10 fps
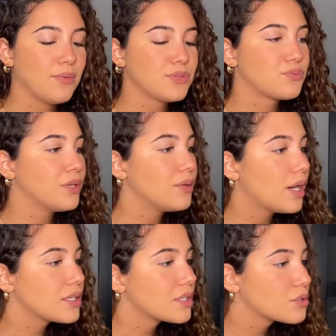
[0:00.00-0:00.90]
was
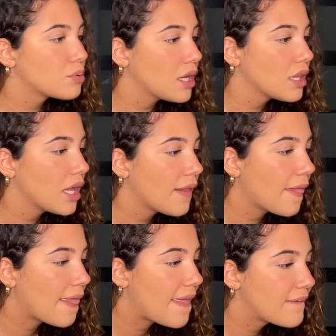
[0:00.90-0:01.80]
rewatching Twilight
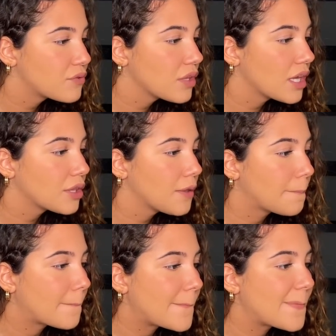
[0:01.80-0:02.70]
for like the
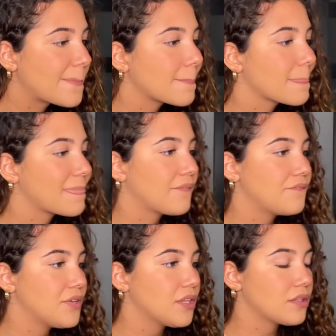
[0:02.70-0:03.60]

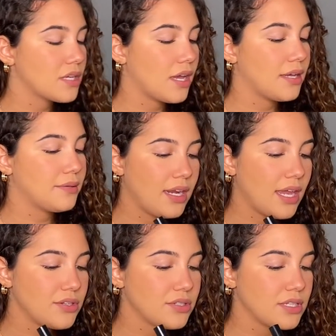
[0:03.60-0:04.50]
fifth time. And
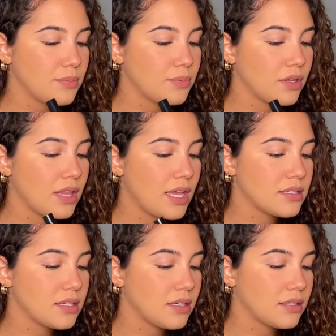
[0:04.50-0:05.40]
I just keep
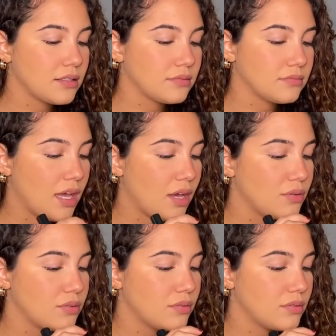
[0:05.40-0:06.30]
realizing
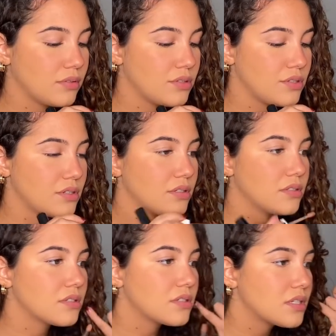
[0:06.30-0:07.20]
how
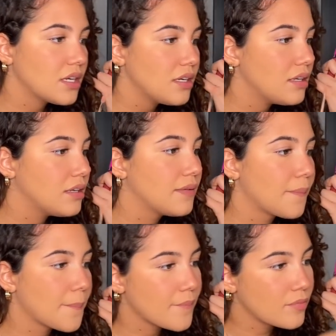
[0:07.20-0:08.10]
shitty
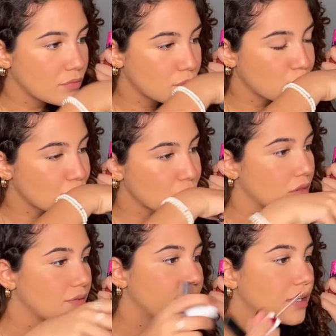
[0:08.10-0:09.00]

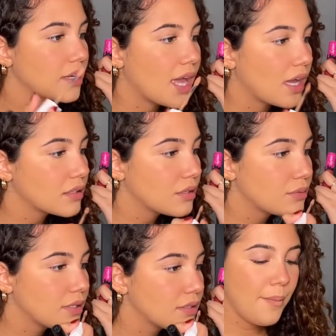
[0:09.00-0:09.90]
the fucking acting
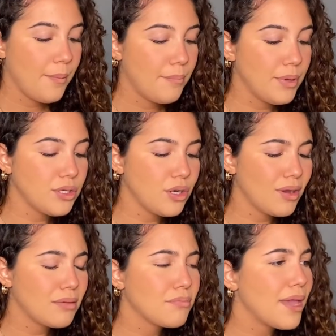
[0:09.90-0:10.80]
was. But you know
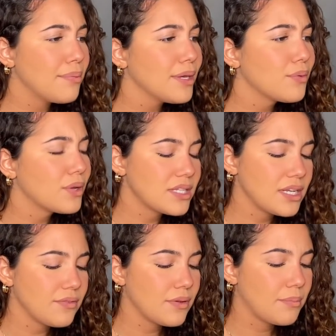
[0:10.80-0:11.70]
what? Maybe it
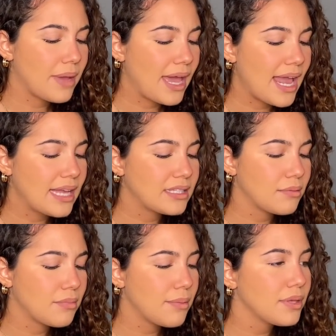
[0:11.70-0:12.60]
wasn't even bad
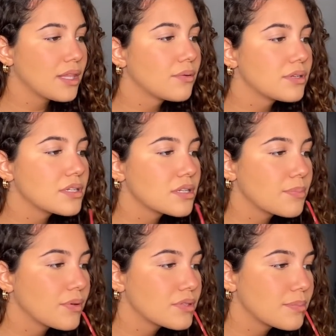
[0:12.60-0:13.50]
acting. Maybe they were just
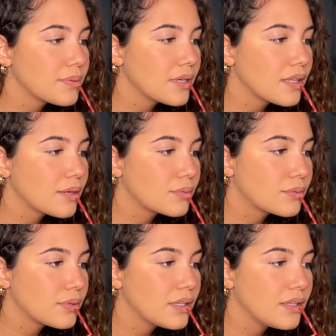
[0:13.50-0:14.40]
supposed to play like
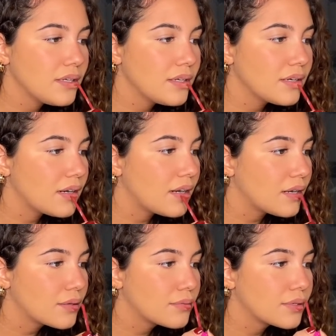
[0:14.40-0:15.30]
really
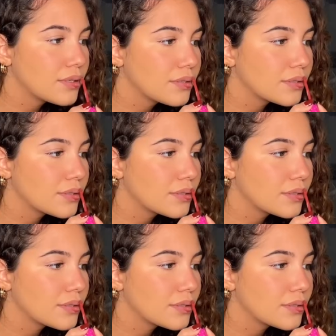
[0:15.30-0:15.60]
awkward